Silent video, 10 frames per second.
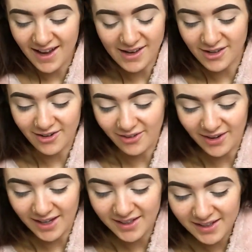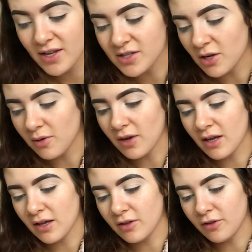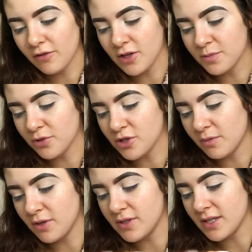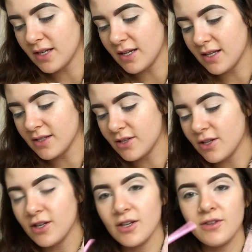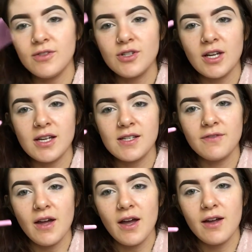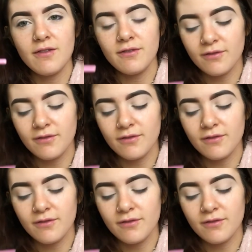I don't know why. So the first brush I'm using is the JS5.